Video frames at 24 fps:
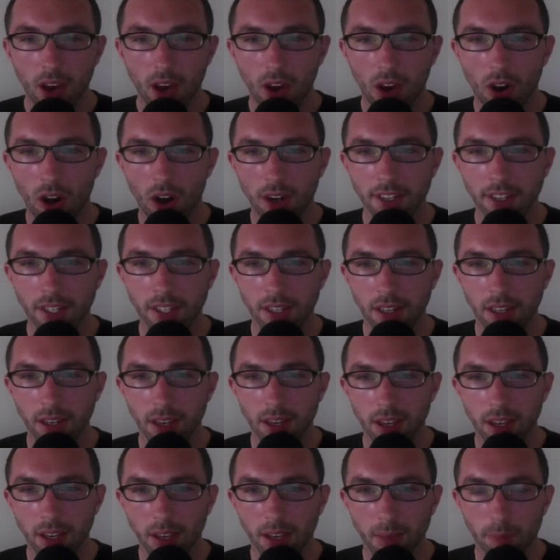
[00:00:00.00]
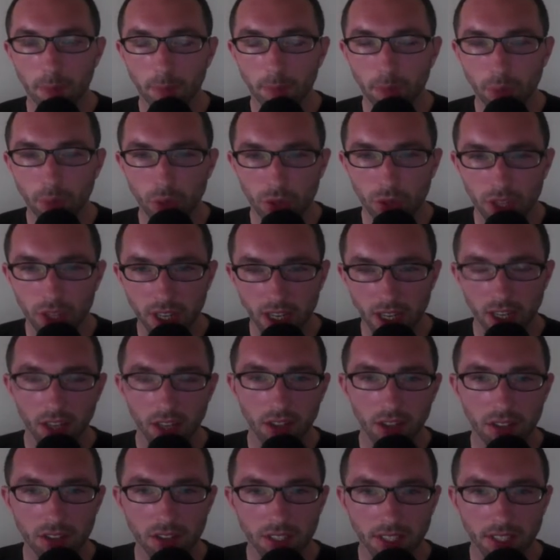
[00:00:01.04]
on a
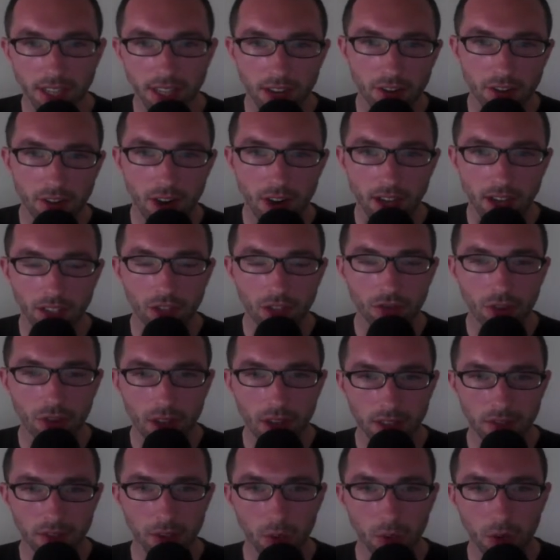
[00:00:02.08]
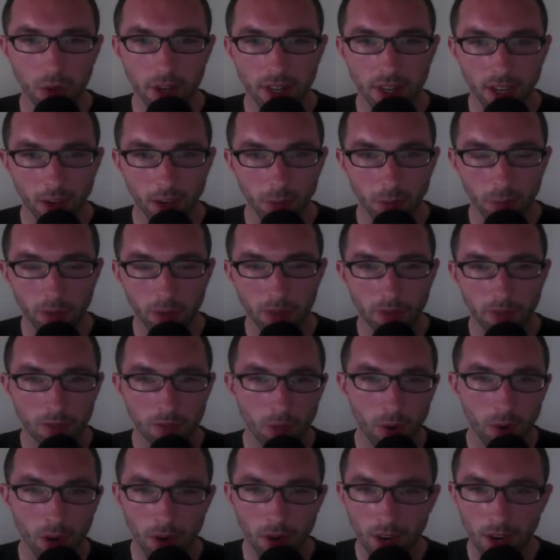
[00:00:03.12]
particular standardized CrossFit workout
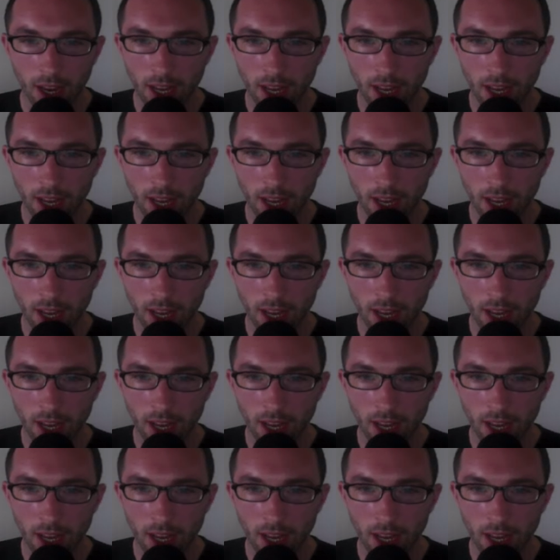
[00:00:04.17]
before